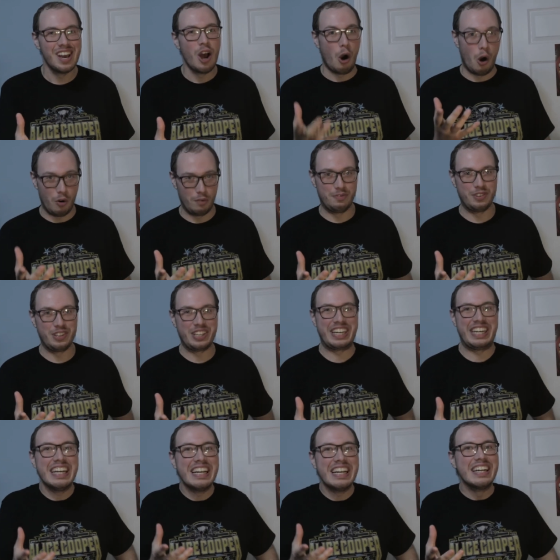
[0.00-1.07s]

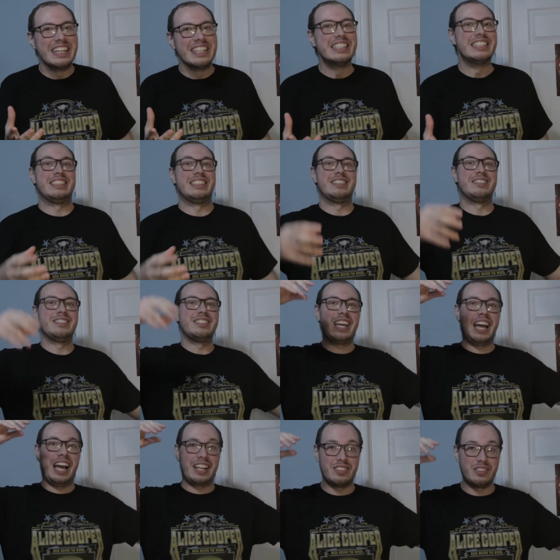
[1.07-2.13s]
hopefully,
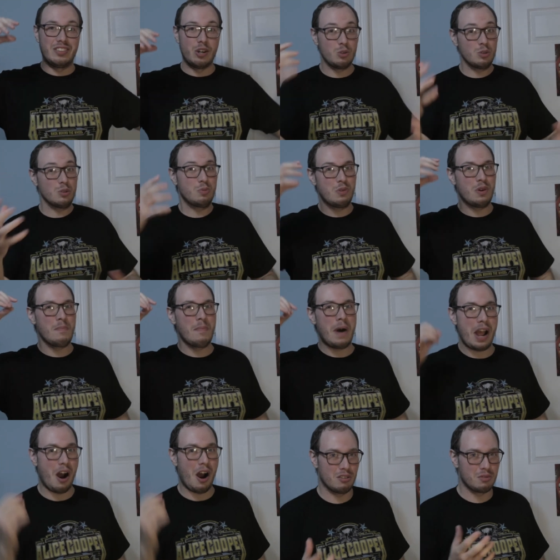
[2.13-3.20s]
those were my
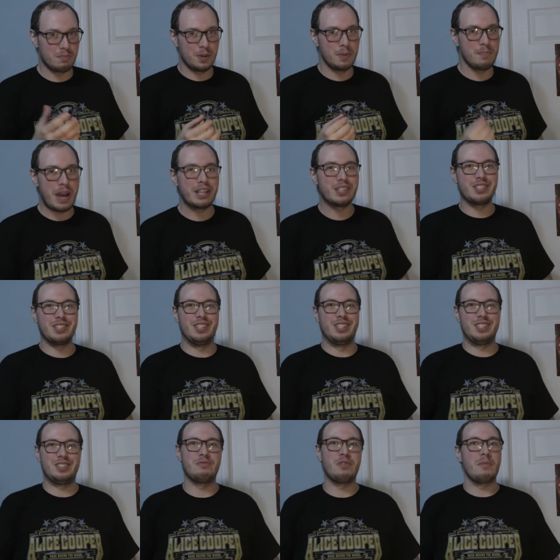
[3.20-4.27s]
honorable
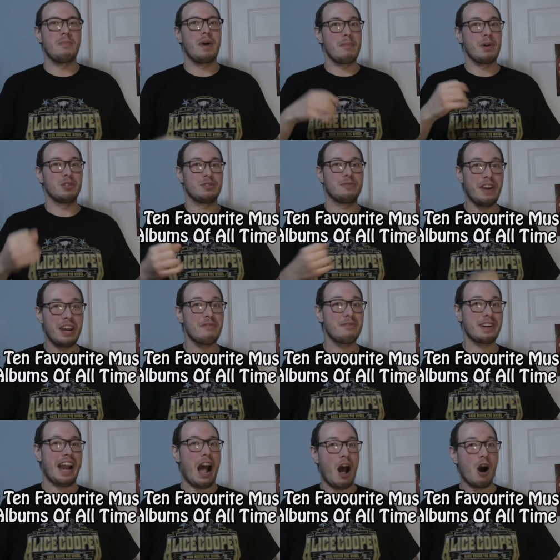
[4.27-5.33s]
mentions for my most
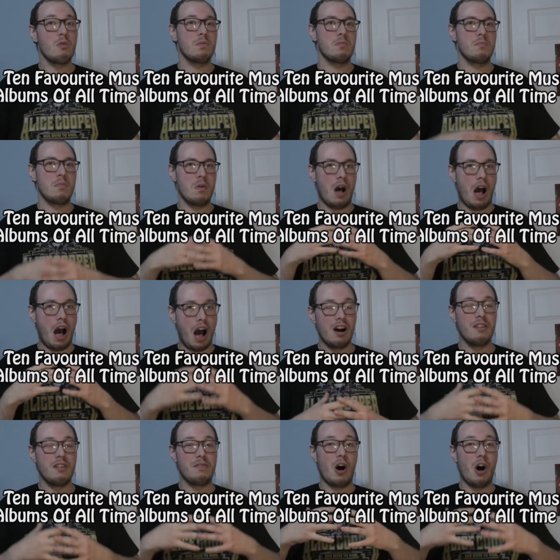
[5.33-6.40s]
favorite album
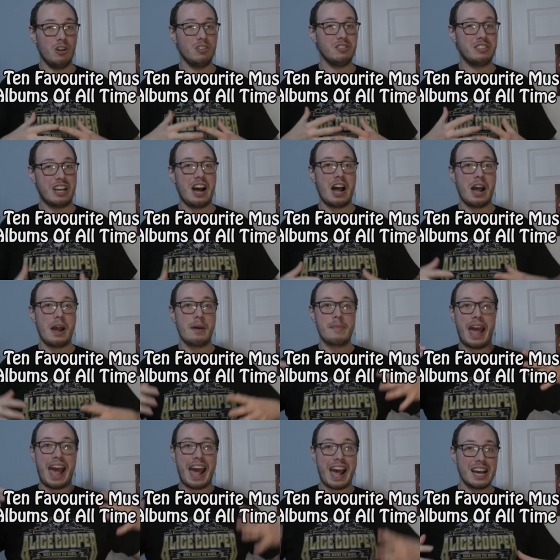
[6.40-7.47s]
of all time
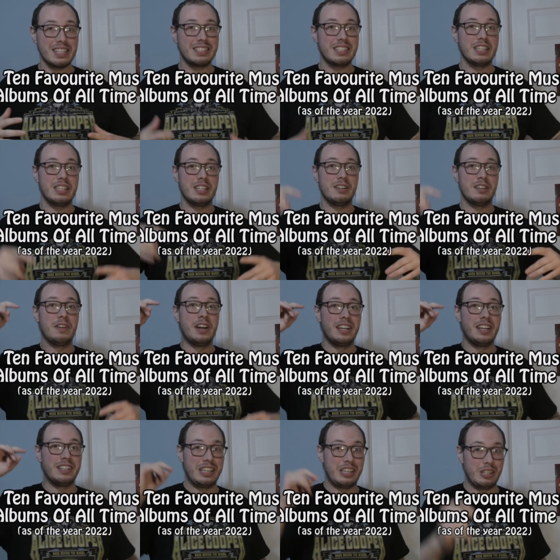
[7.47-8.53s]
as of
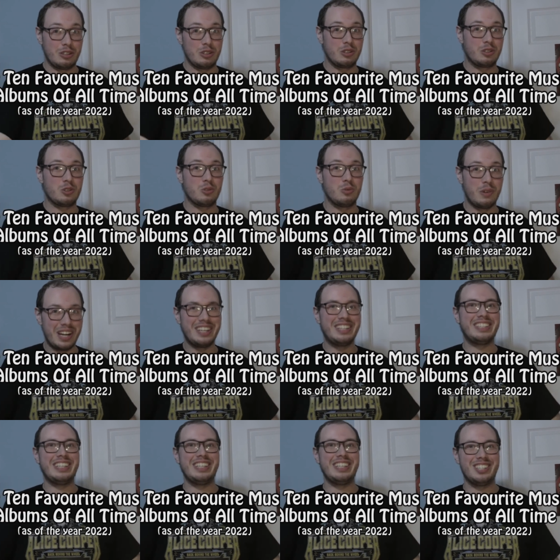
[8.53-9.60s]
the year
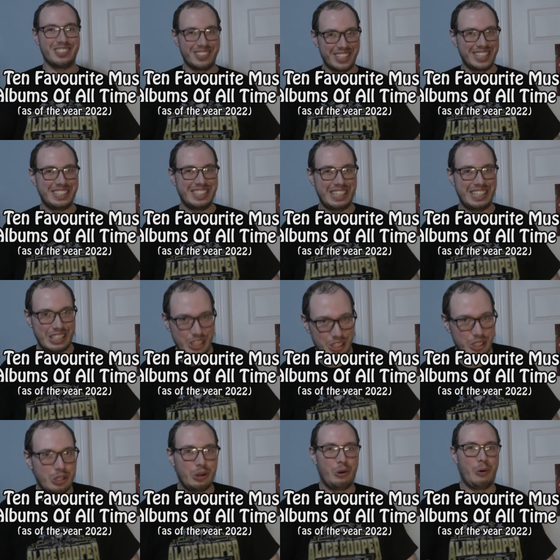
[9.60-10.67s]

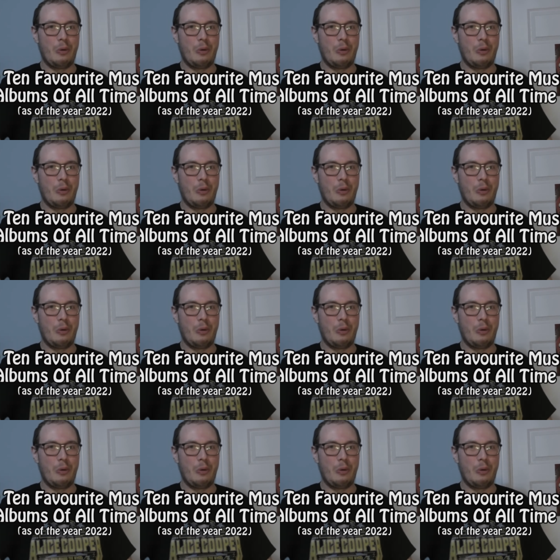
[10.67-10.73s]
2022.